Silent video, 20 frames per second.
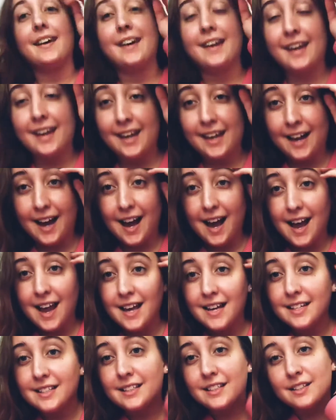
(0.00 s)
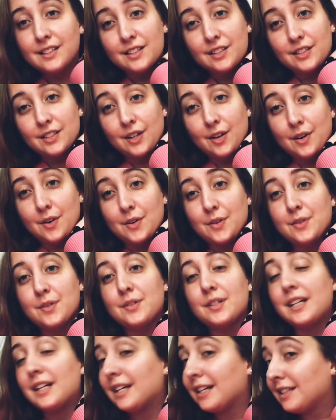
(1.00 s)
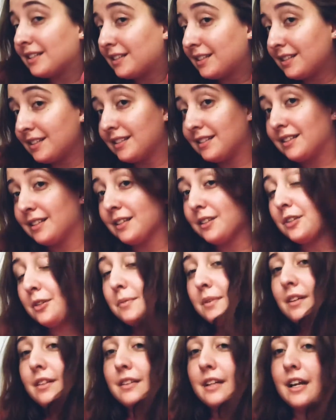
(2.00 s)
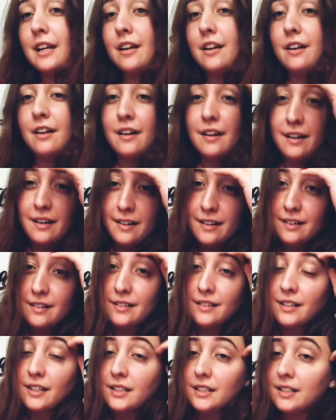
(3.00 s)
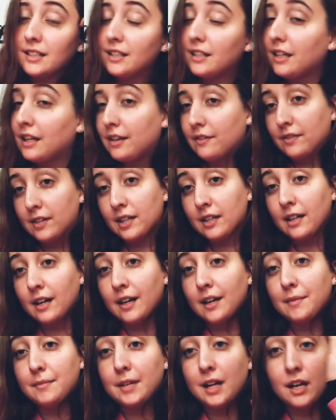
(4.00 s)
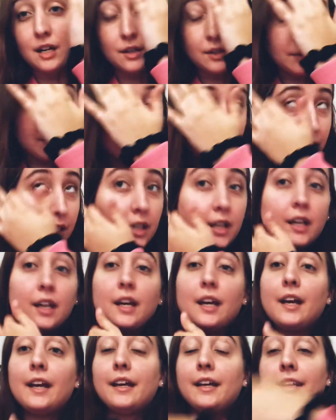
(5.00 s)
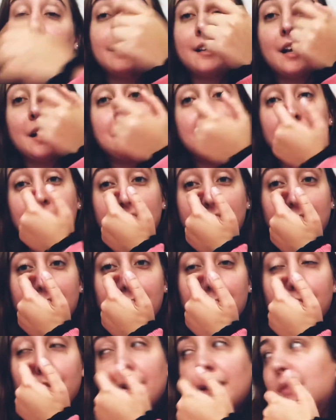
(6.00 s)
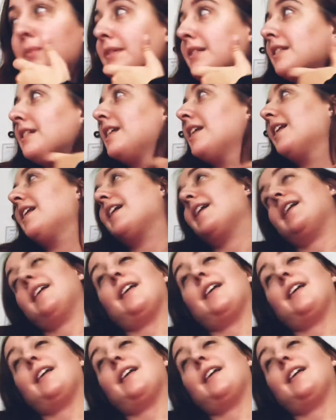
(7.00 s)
Hey guys, so it's a little bit later. It's in the evening time now. And I've been pretty busy today.